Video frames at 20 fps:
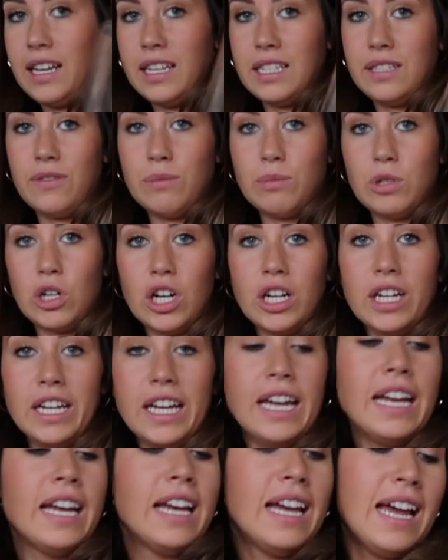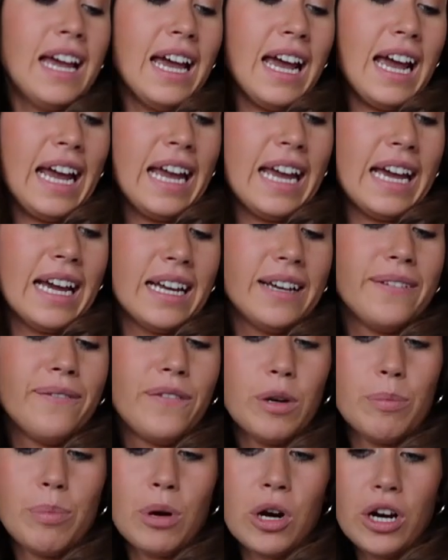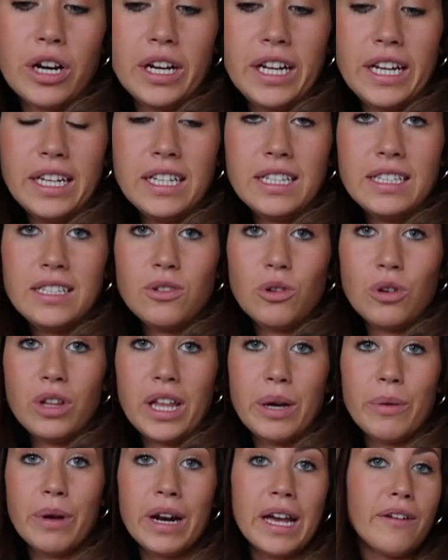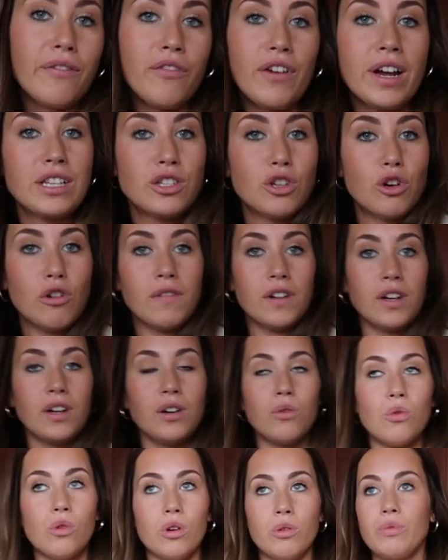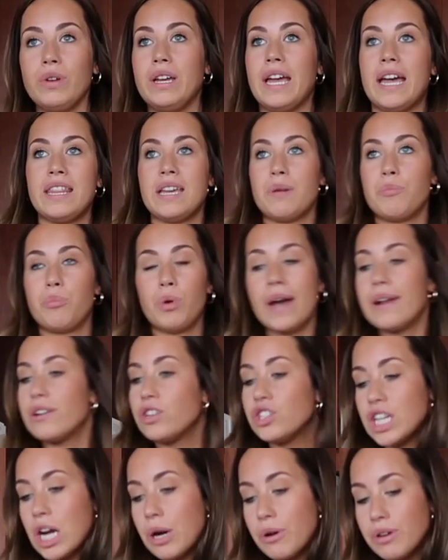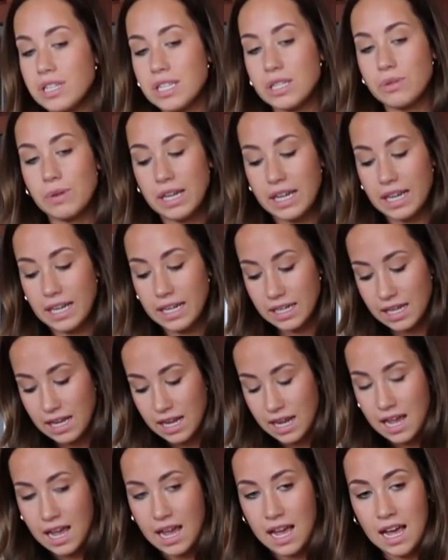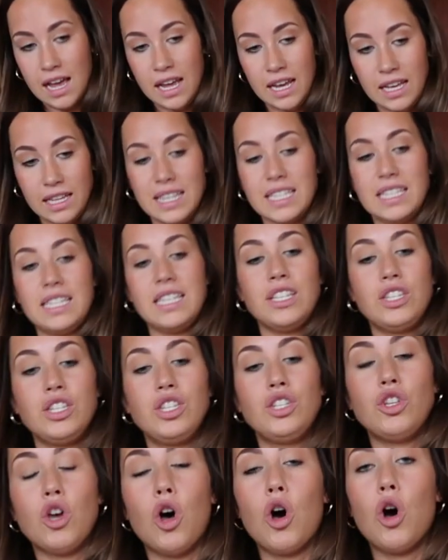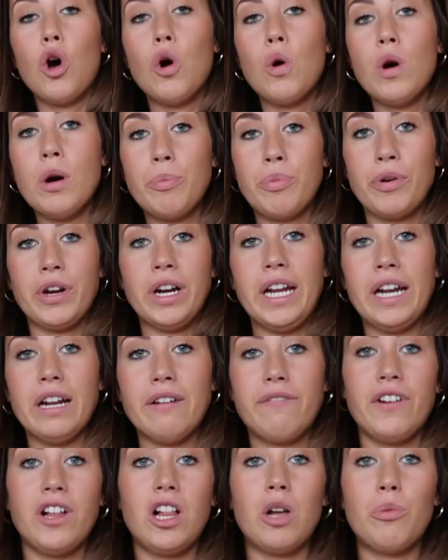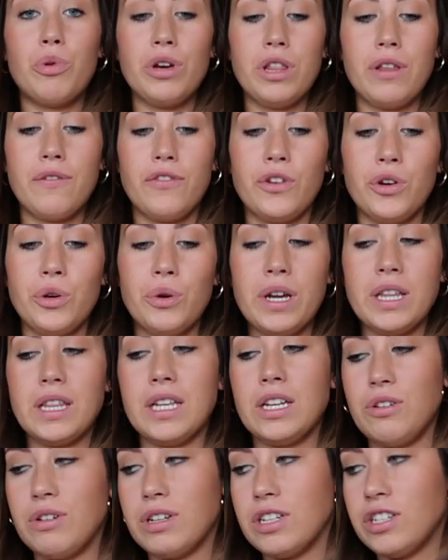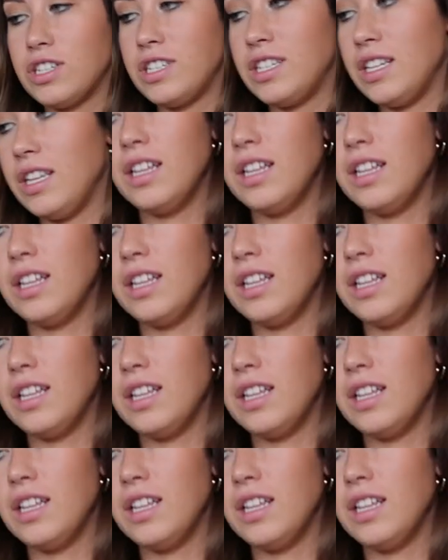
is from Target. And for parties or like when I have friends over or we had that bridal shower this weekend, this is so pretty to fill up with fruit and then you can just